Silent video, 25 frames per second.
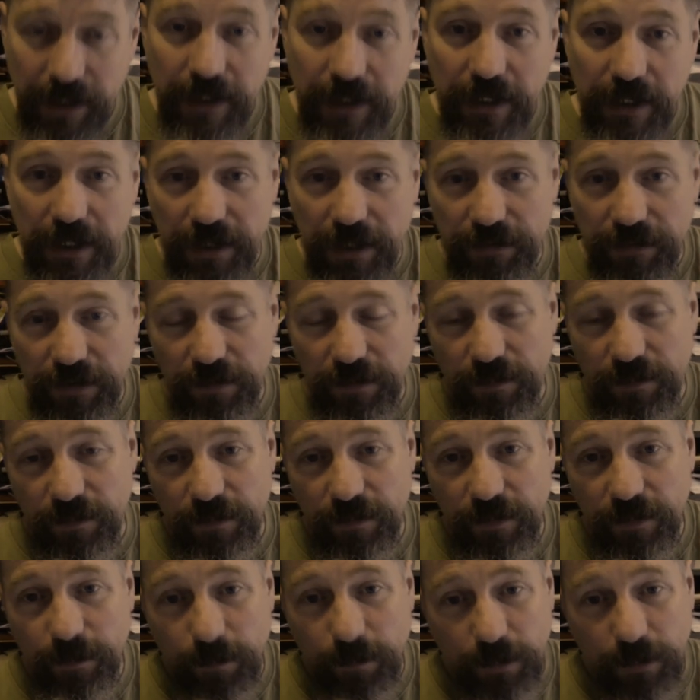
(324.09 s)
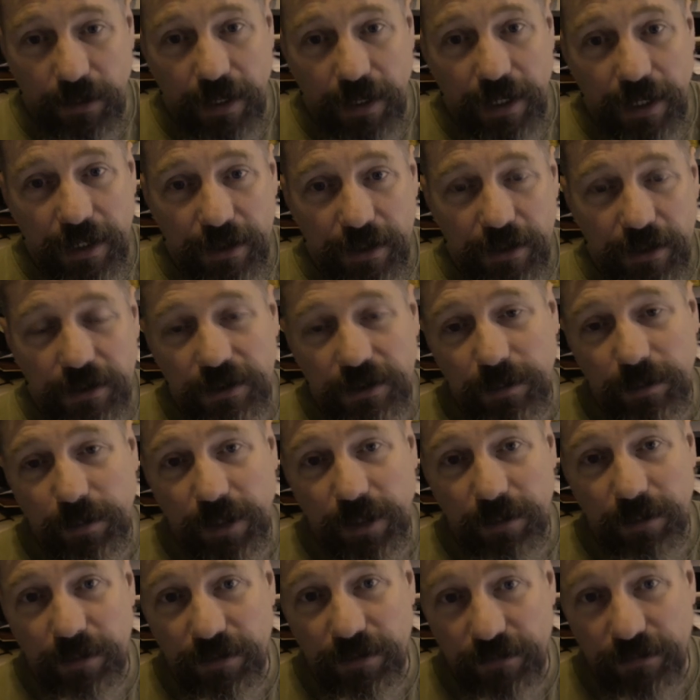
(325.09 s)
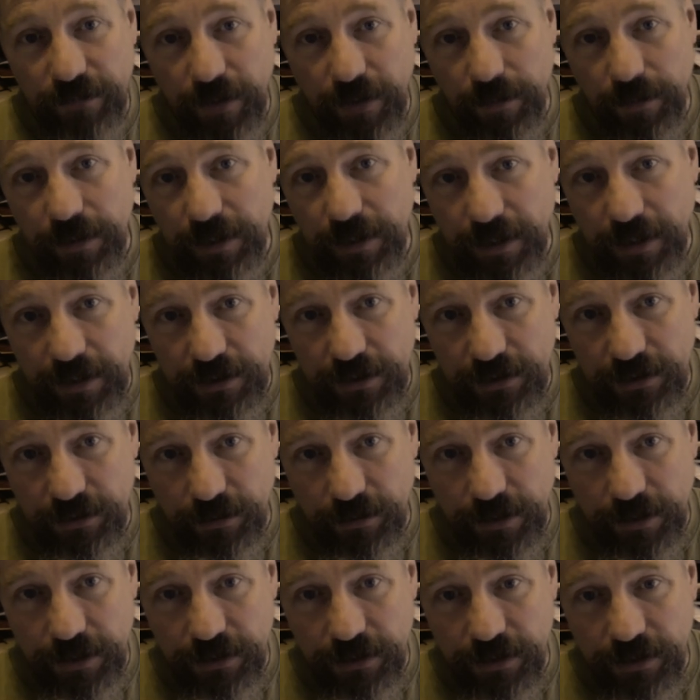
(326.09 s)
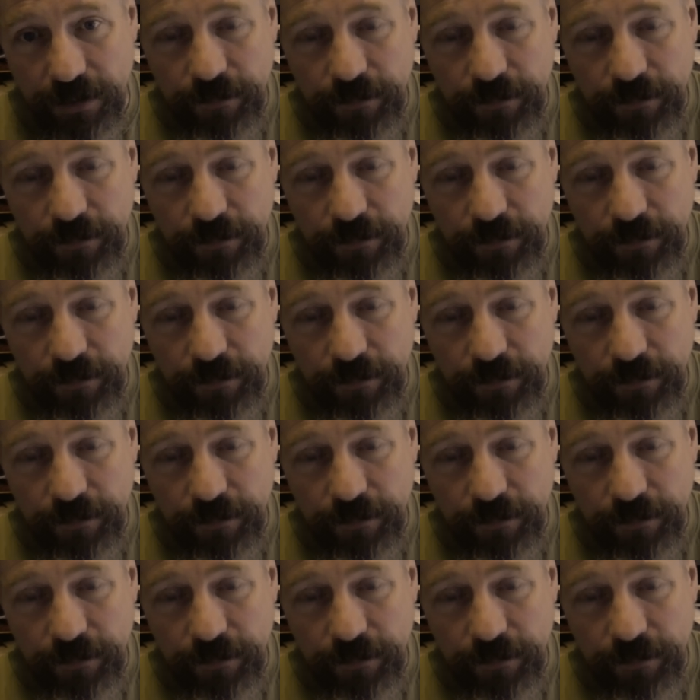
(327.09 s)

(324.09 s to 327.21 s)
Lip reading: If you used to playing with very light strings,